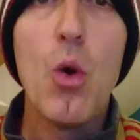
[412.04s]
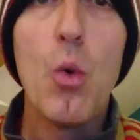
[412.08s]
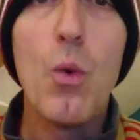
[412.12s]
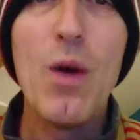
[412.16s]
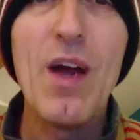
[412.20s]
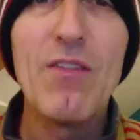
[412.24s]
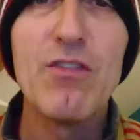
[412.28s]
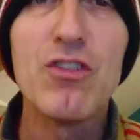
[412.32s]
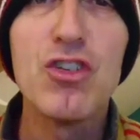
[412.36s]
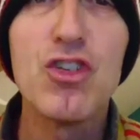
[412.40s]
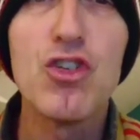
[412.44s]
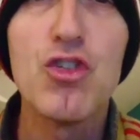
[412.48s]

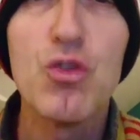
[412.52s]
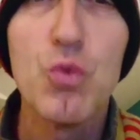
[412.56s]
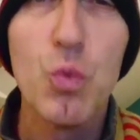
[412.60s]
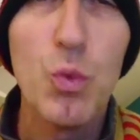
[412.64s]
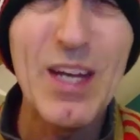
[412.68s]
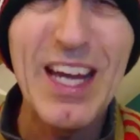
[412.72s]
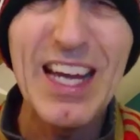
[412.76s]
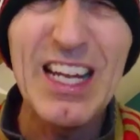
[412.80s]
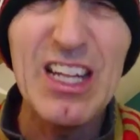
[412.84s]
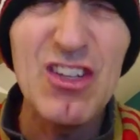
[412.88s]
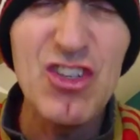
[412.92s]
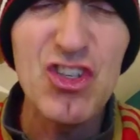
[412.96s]
We
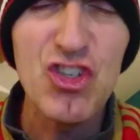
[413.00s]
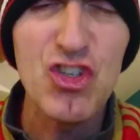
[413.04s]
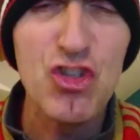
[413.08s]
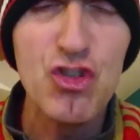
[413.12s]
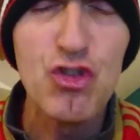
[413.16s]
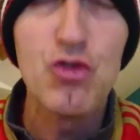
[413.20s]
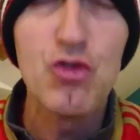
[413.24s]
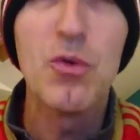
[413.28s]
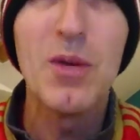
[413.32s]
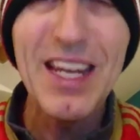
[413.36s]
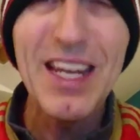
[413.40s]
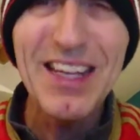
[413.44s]
get
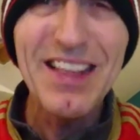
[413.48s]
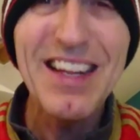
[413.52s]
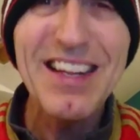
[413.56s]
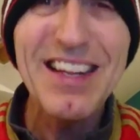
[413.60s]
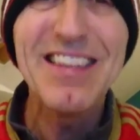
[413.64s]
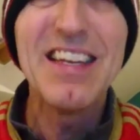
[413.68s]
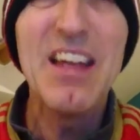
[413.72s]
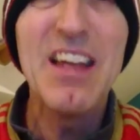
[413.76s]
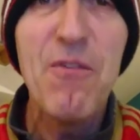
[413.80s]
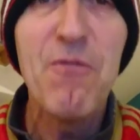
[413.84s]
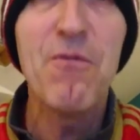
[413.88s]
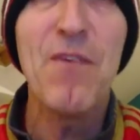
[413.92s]

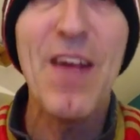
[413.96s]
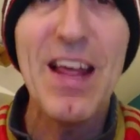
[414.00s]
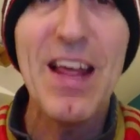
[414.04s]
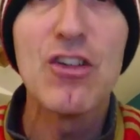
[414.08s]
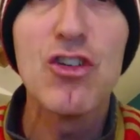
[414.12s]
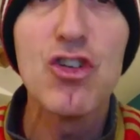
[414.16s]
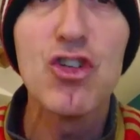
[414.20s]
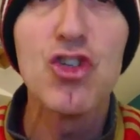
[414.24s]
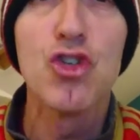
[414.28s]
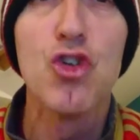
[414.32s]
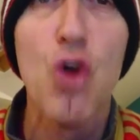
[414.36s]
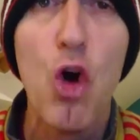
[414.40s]
this
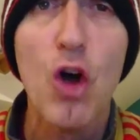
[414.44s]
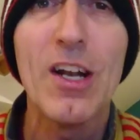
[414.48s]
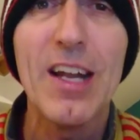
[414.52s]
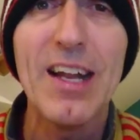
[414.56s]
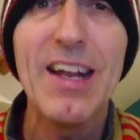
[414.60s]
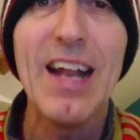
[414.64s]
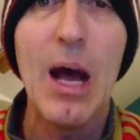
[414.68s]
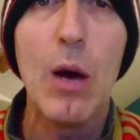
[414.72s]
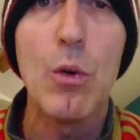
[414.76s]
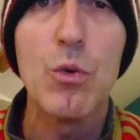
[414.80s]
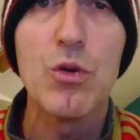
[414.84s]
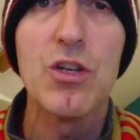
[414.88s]
defence
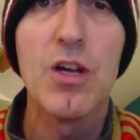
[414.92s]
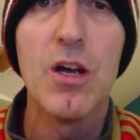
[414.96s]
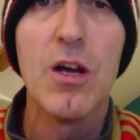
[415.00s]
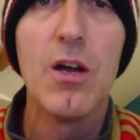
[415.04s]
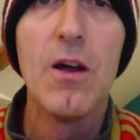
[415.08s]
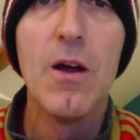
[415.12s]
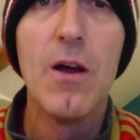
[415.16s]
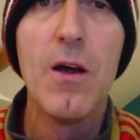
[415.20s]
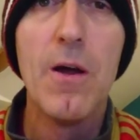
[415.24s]
sorted out.